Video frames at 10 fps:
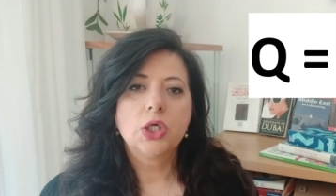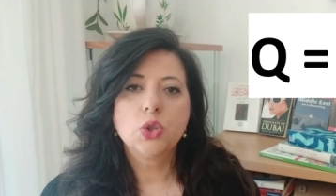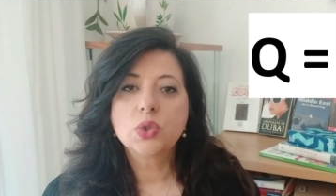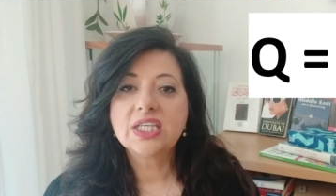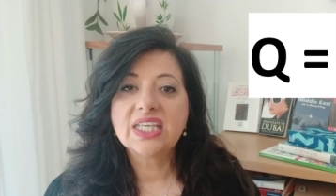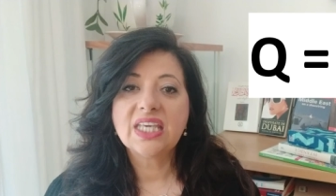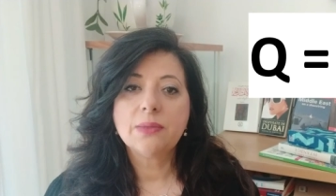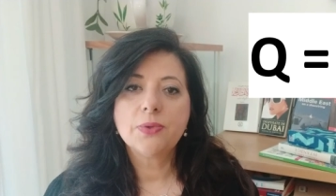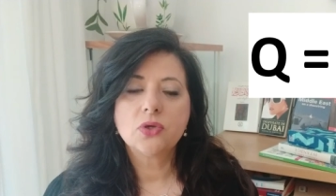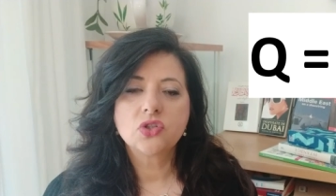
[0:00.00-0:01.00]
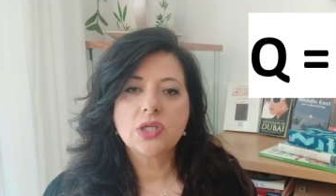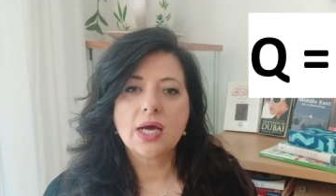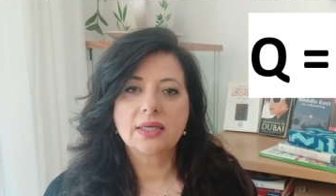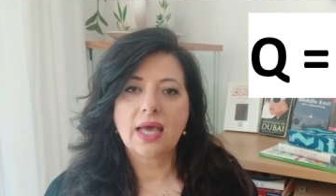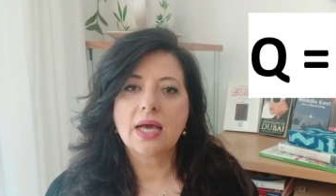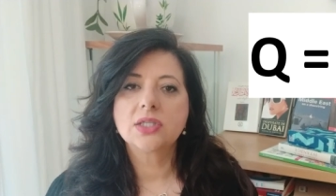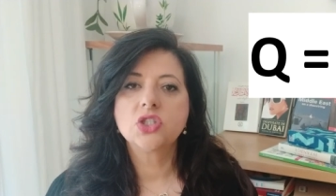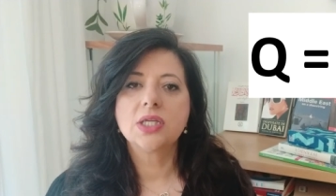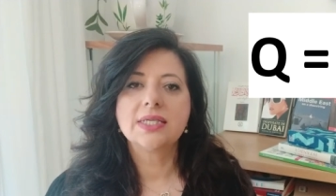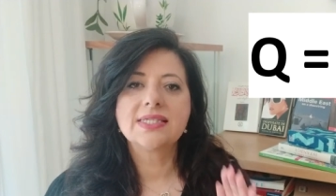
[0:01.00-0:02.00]
you keep your tongue
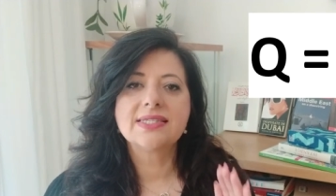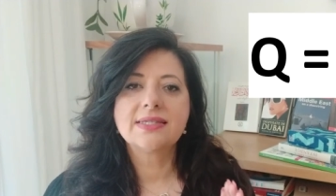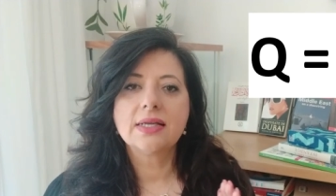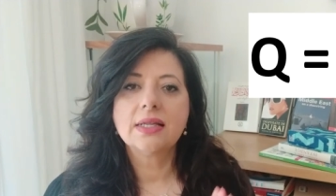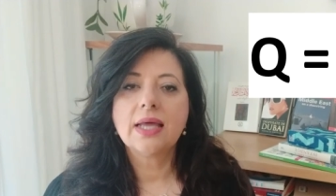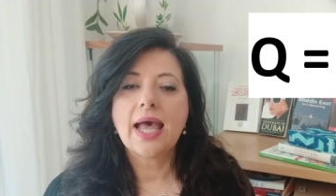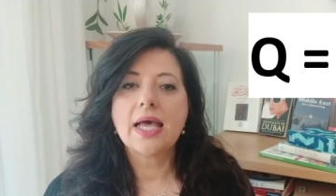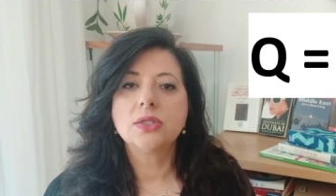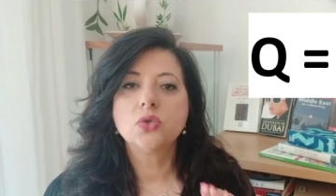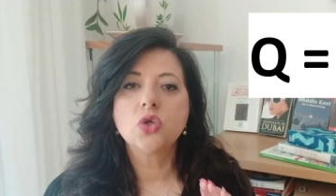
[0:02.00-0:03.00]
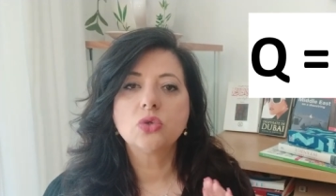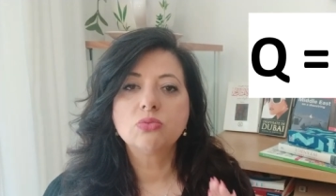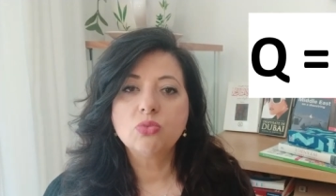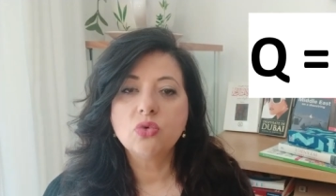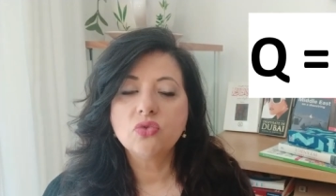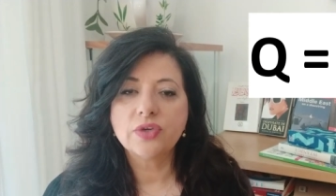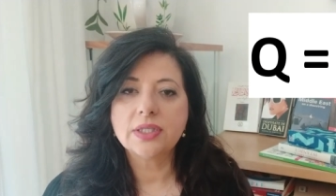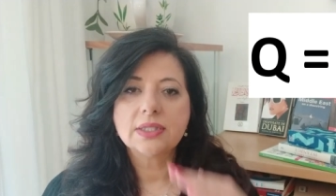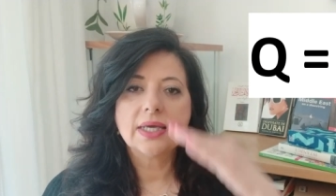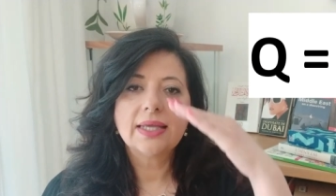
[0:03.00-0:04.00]
actually still and you don't move
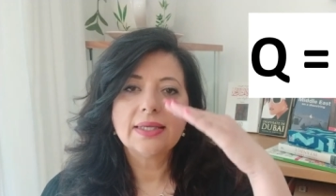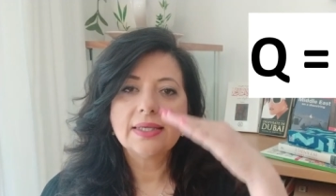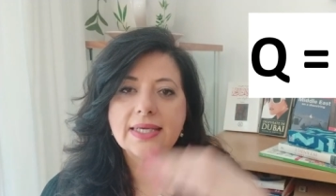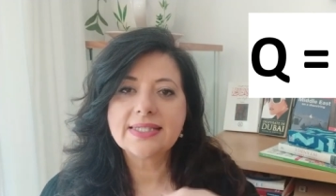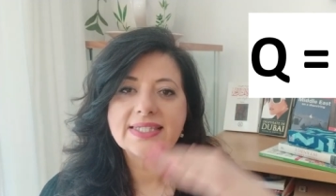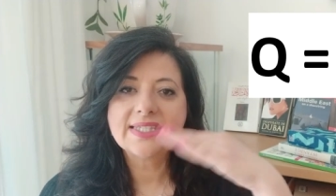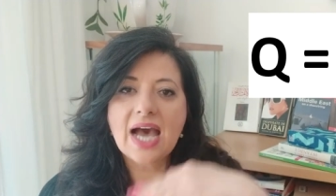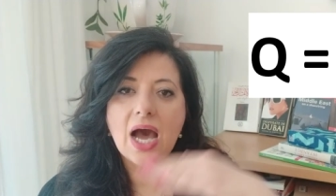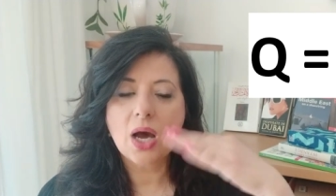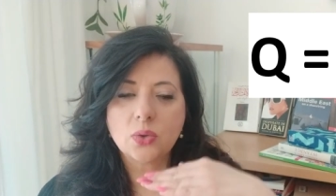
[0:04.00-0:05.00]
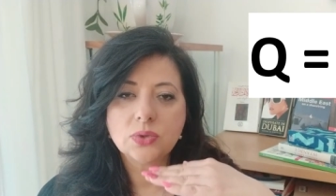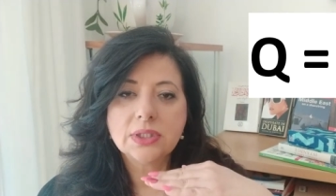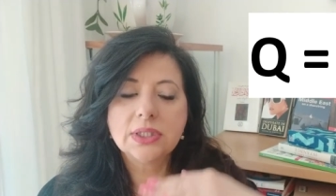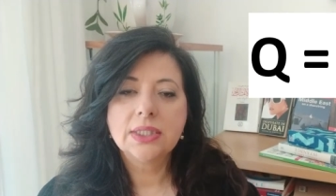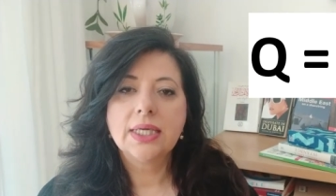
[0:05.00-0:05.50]
it, it's down,